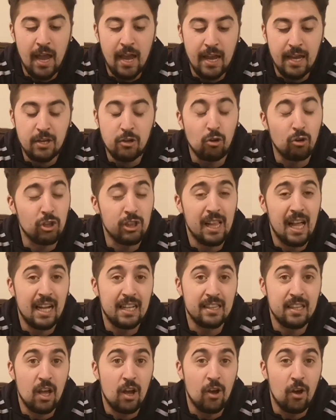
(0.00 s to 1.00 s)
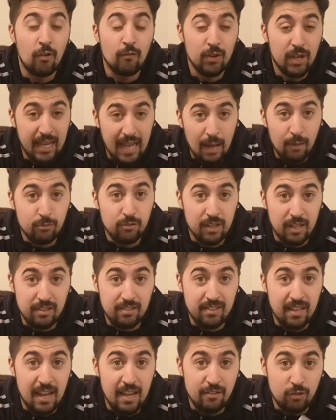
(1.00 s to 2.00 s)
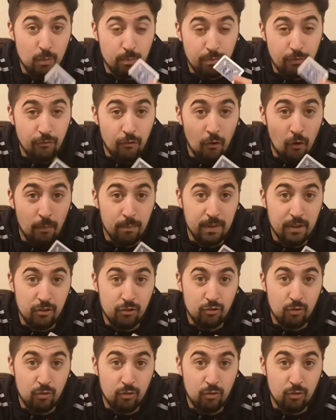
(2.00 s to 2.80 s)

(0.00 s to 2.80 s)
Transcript: a young lad on the council estates who performed this